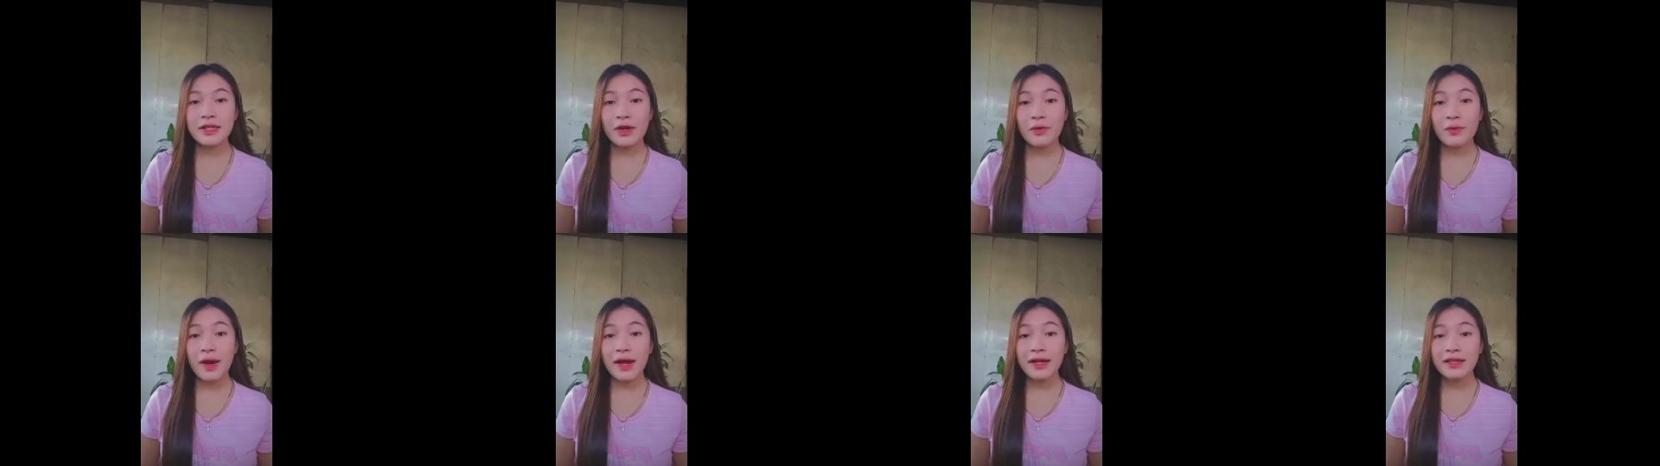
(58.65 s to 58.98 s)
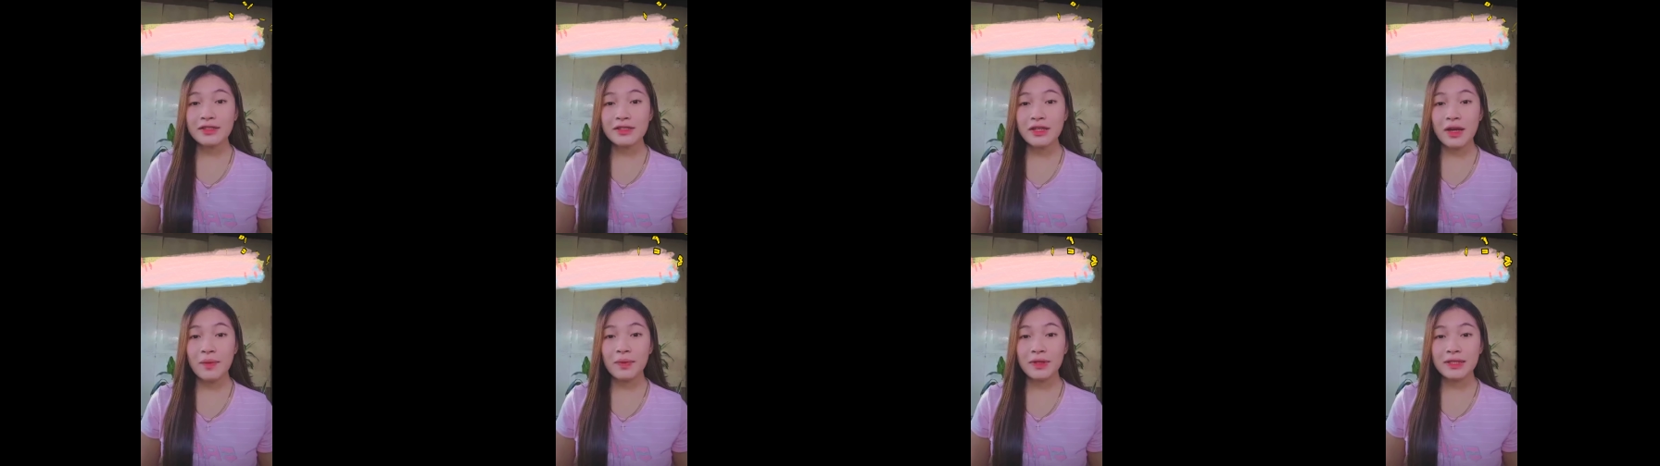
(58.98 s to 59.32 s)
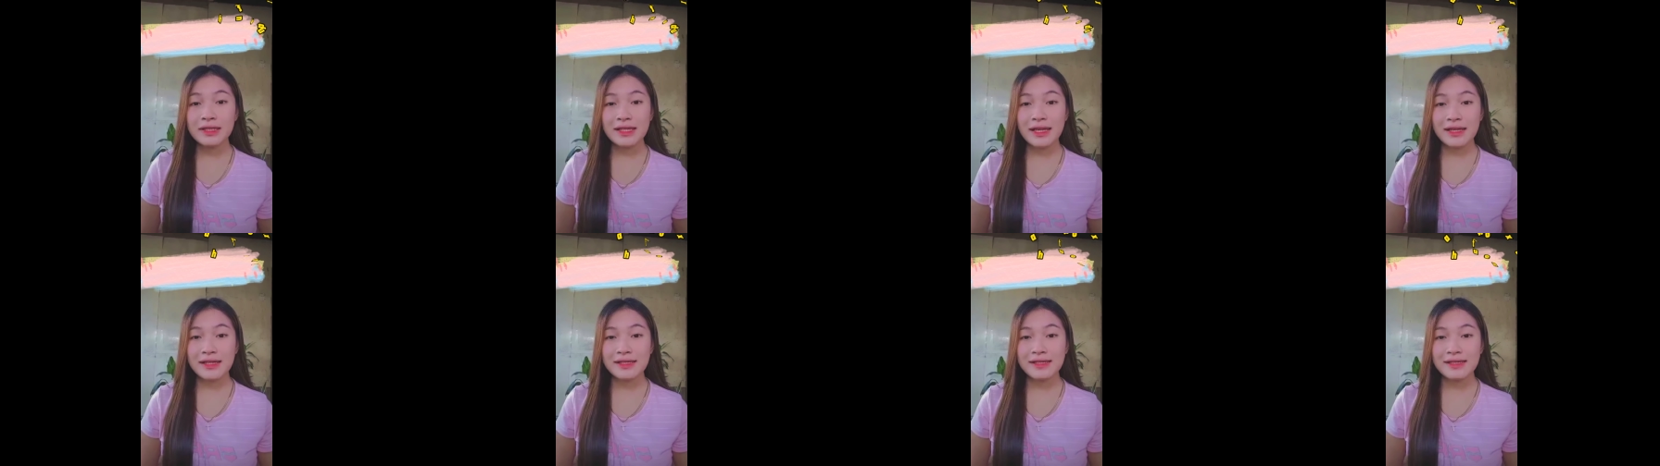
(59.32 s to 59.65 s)
Direct
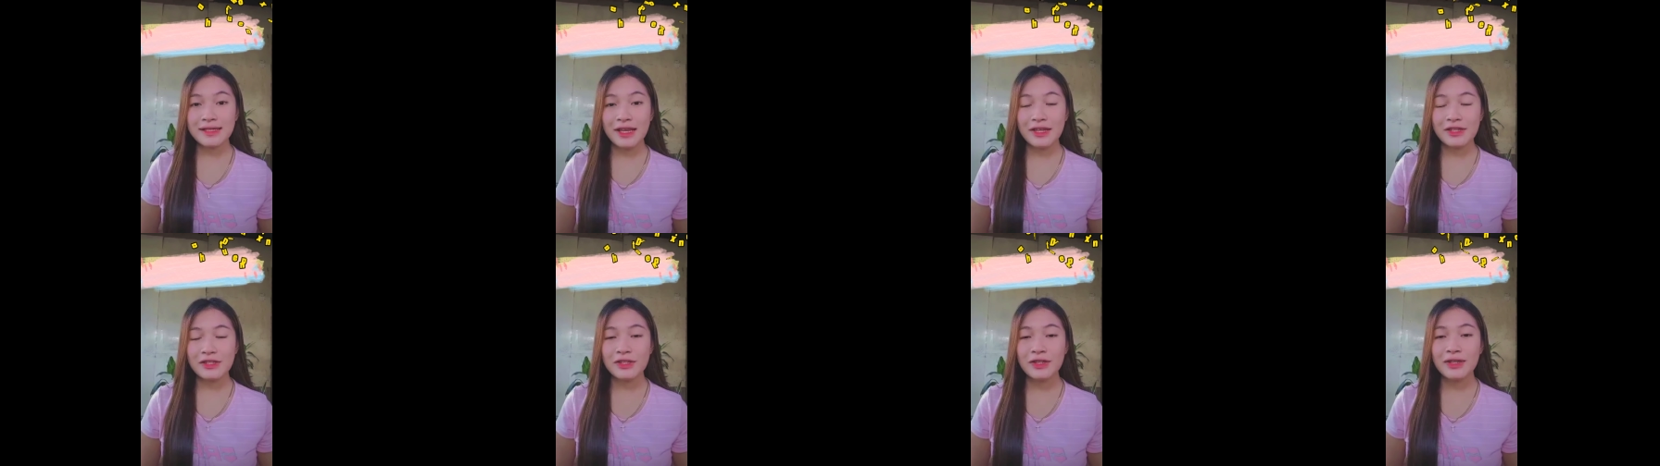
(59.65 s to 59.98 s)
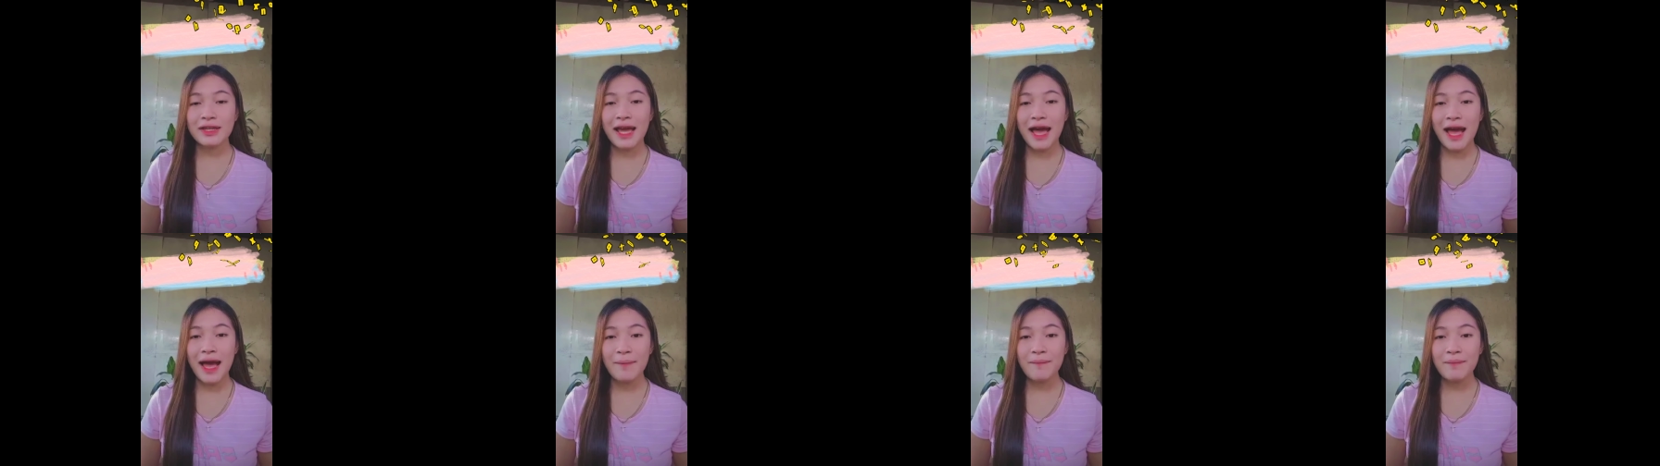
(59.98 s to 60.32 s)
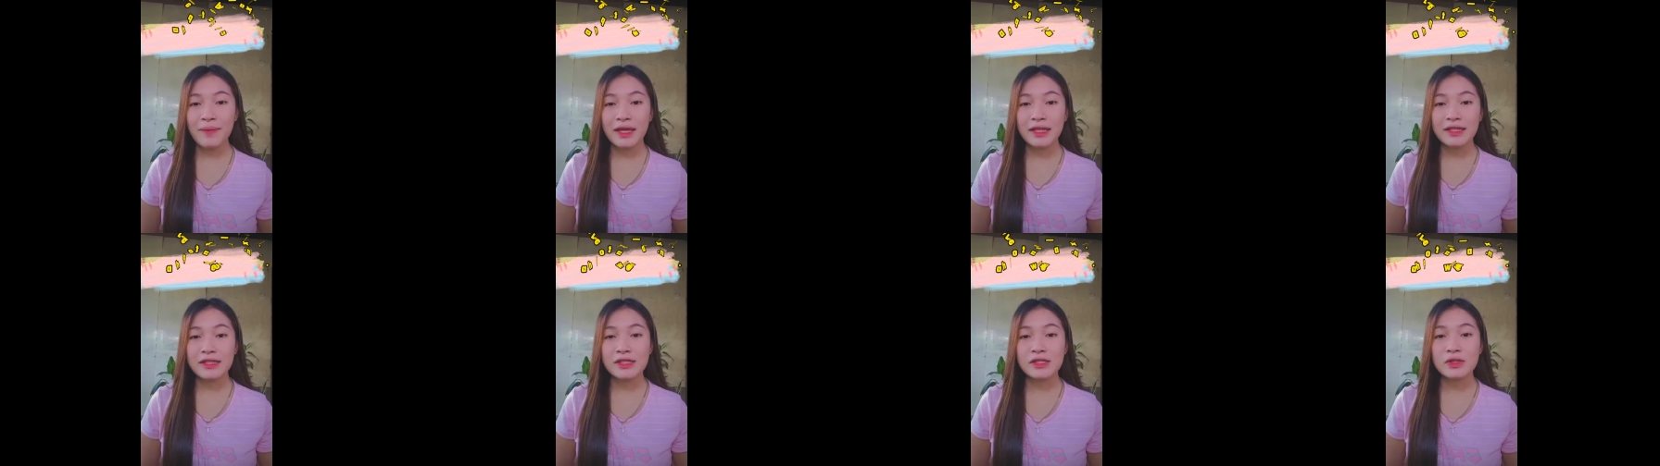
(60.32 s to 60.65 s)
double taxation
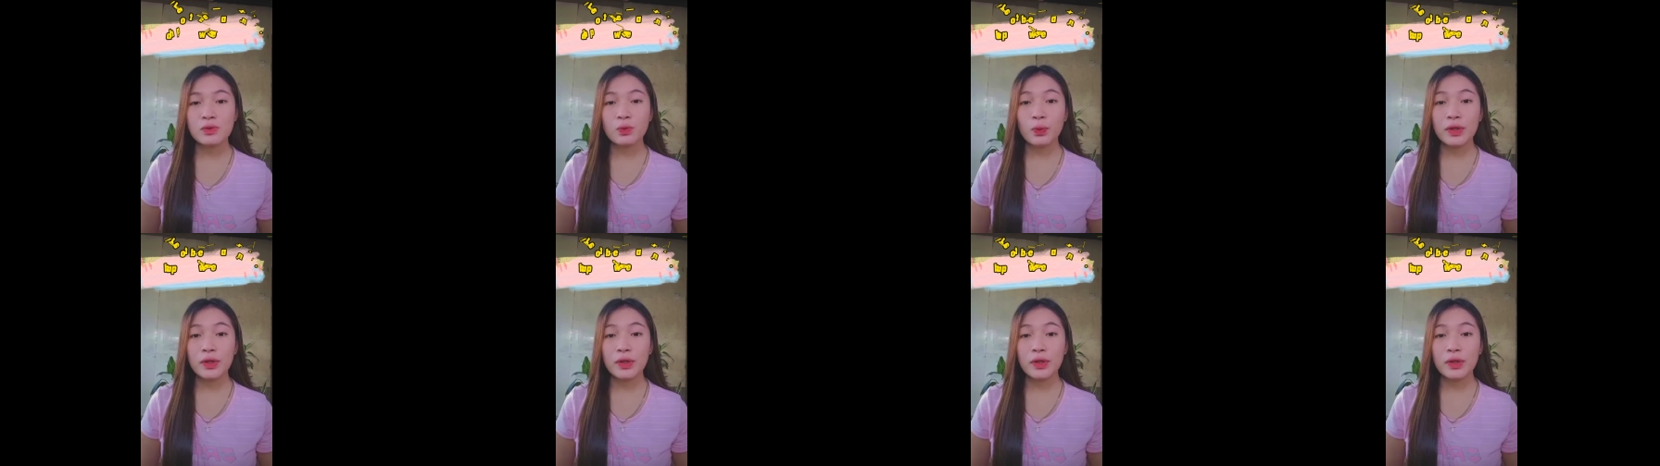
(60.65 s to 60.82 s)
happens